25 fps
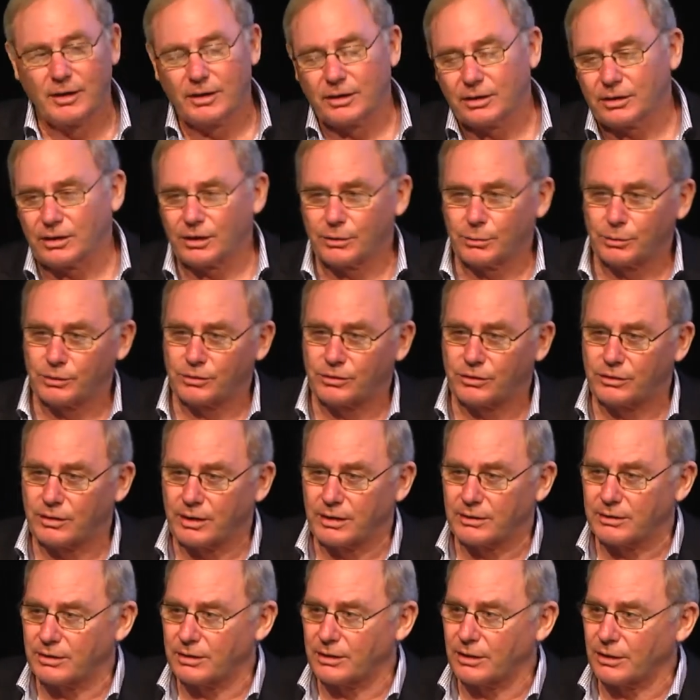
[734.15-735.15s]
you
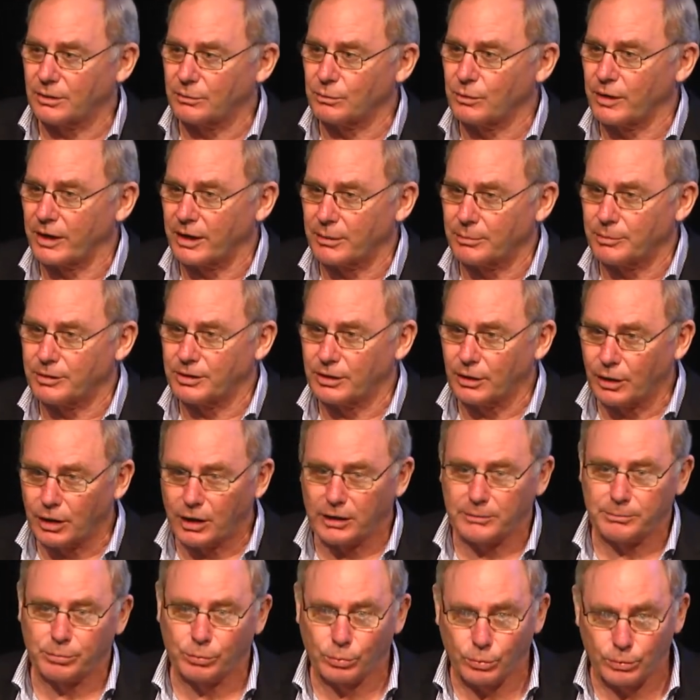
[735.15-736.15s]
know, how many
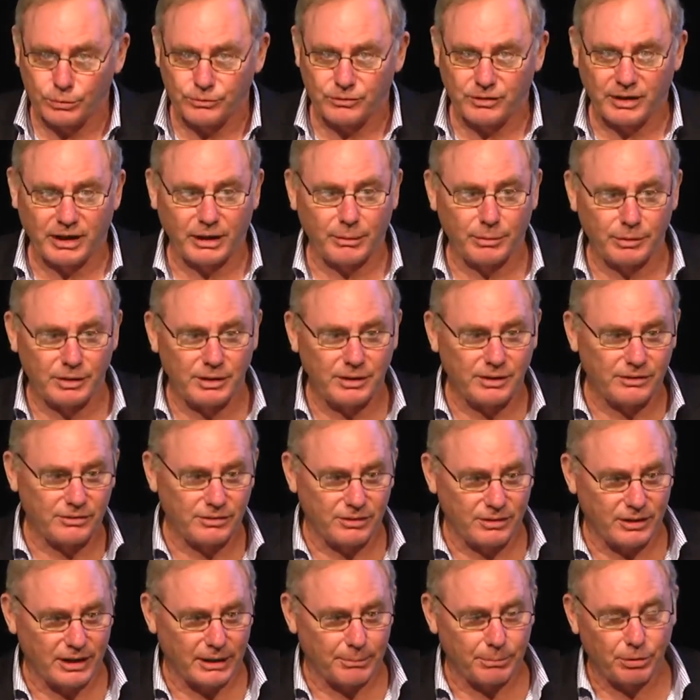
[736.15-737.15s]
eyeballs and how many this
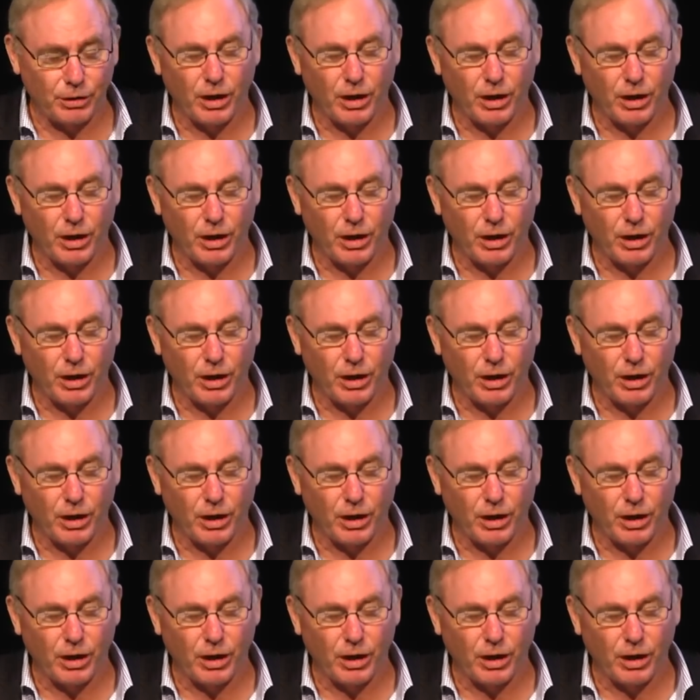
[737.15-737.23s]
and that.